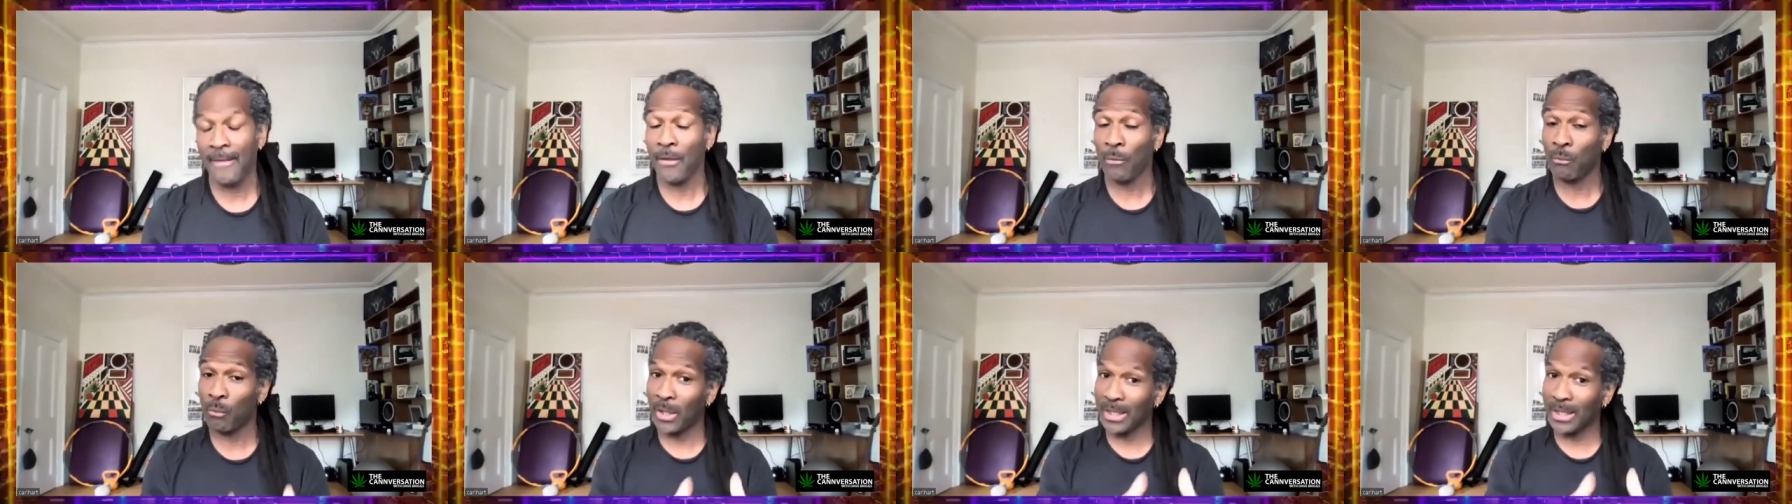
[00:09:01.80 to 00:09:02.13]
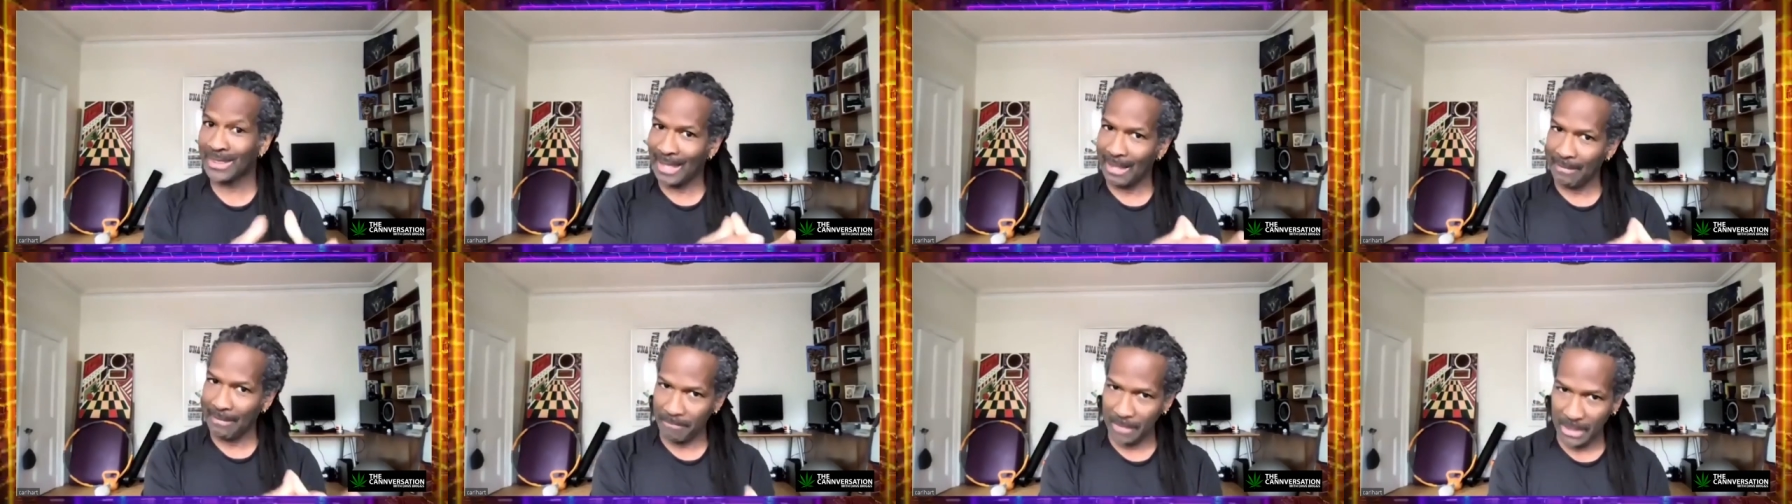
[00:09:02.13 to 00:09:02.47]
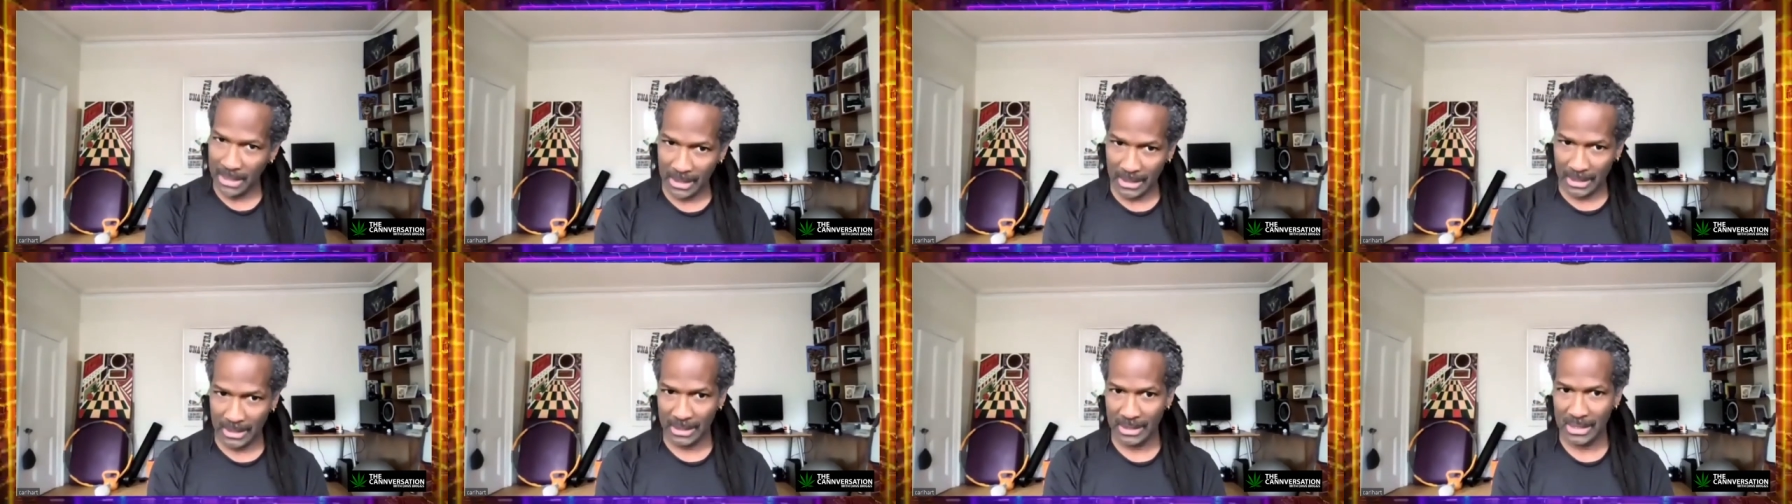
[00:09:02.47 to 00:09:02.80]
What that
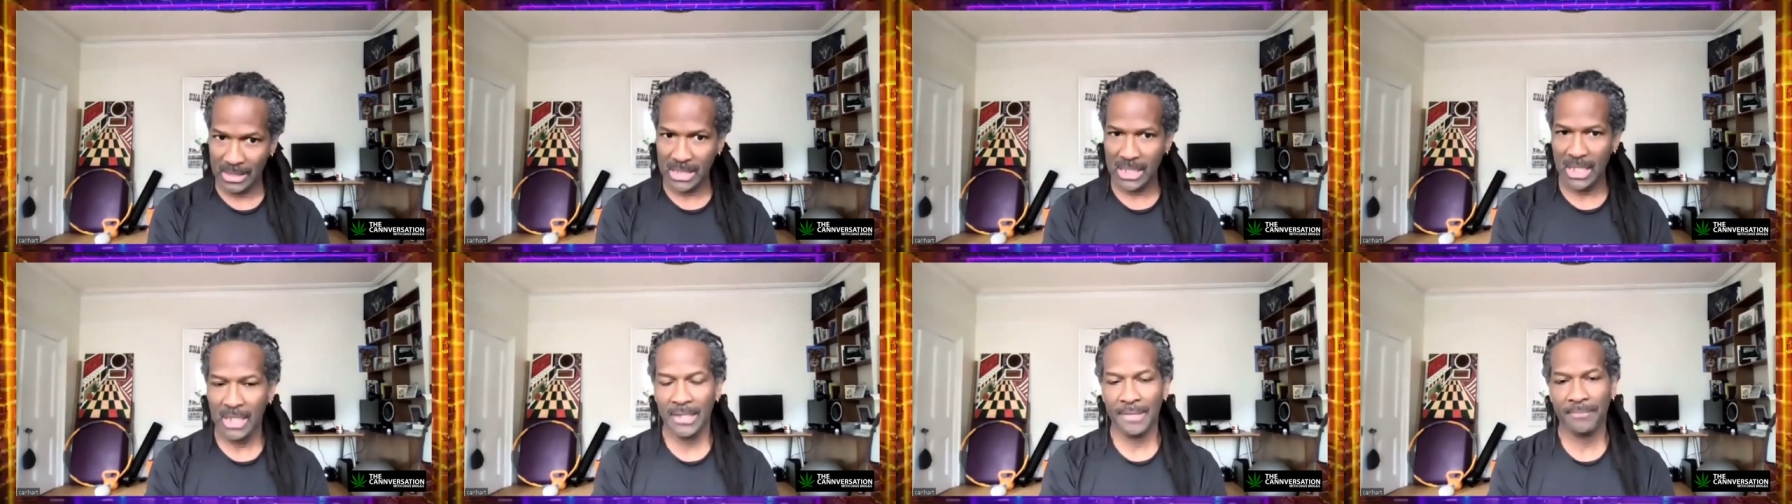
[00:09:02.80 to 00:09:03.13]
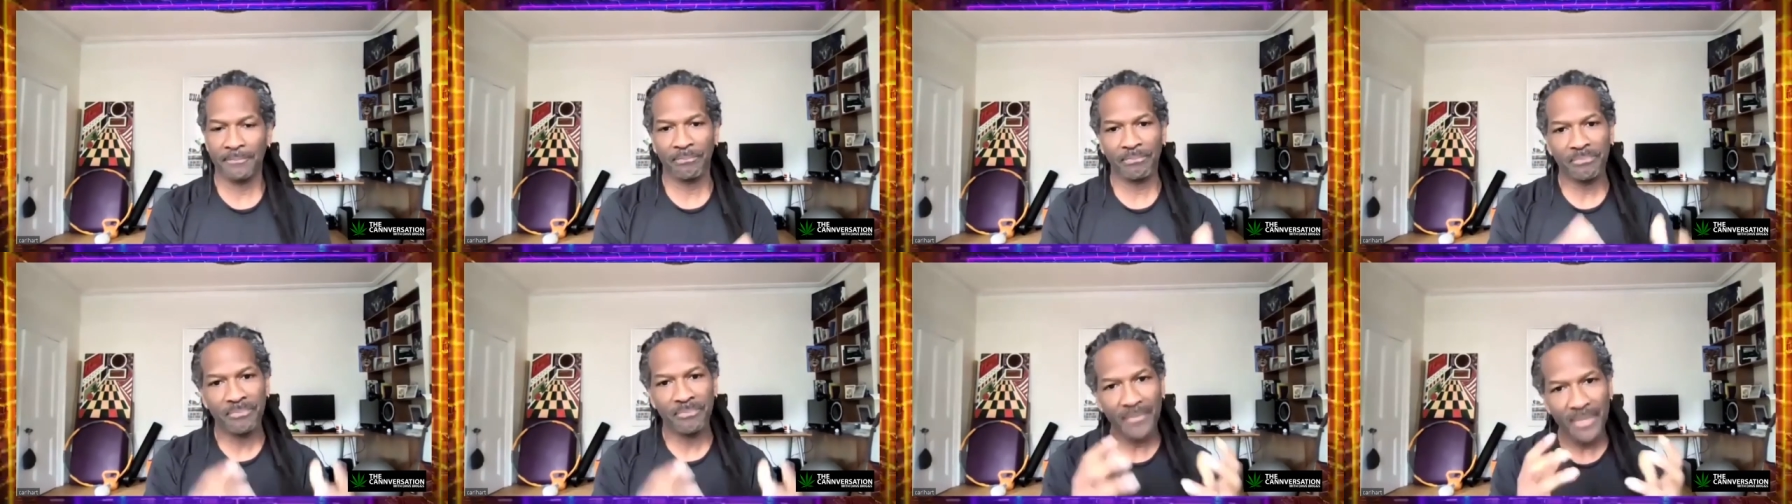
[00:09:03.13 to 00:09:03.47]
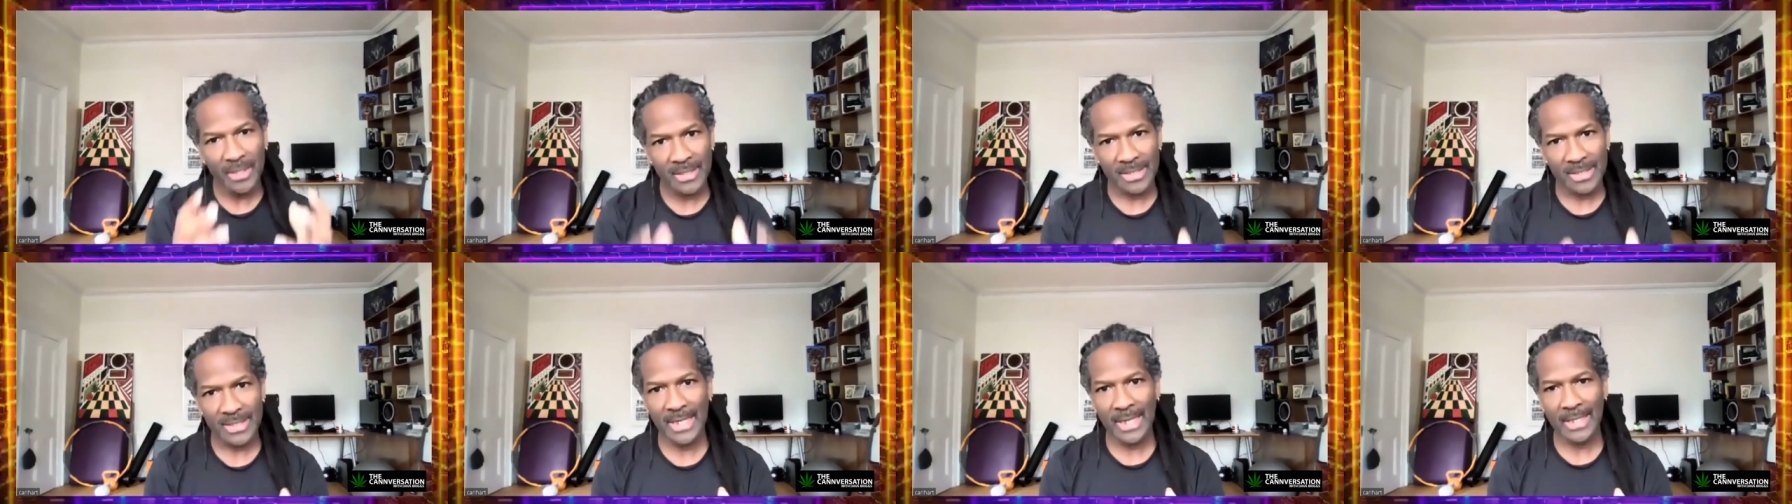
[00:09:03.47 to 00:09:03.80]
means
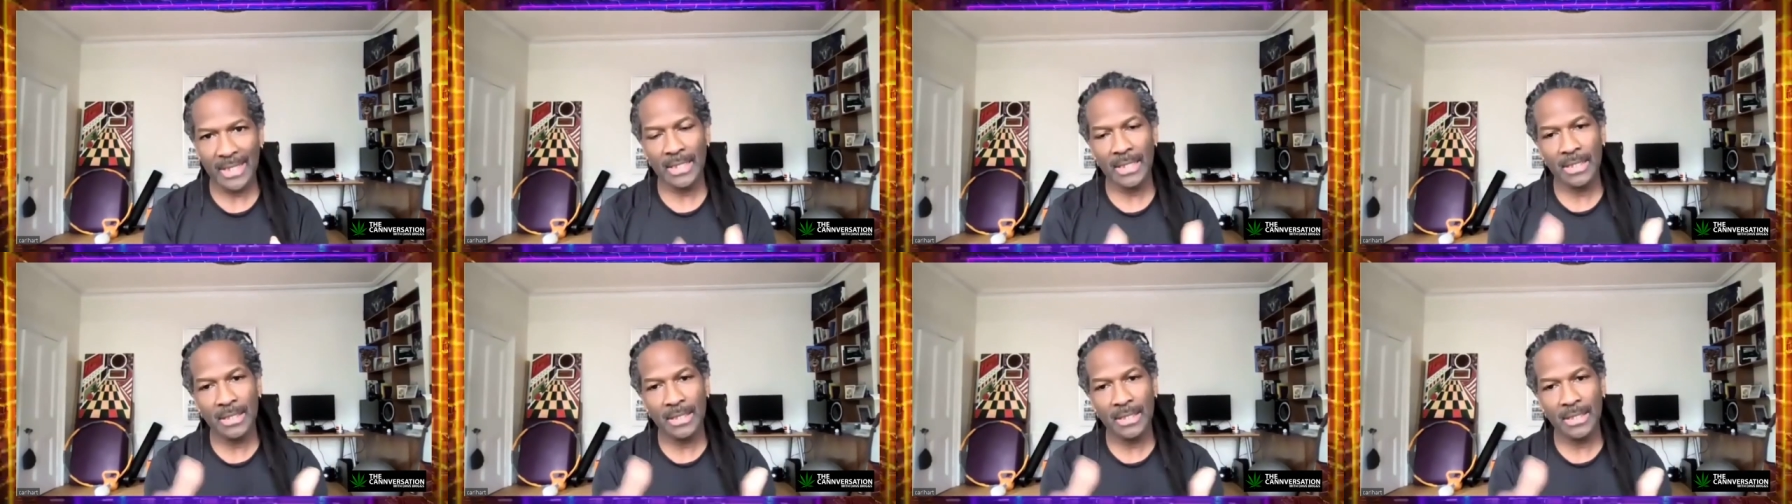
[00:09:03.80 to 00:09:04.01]
is that